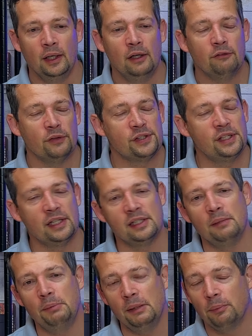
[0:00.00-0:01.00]
for 60
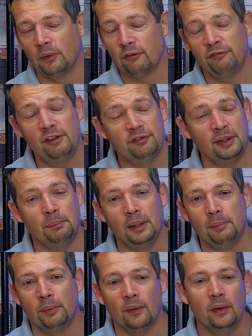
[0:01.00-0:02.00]
people or 50
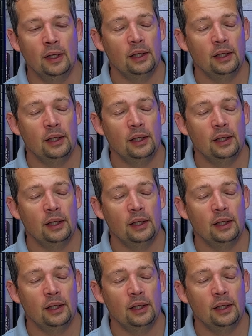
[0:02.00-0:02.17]
people.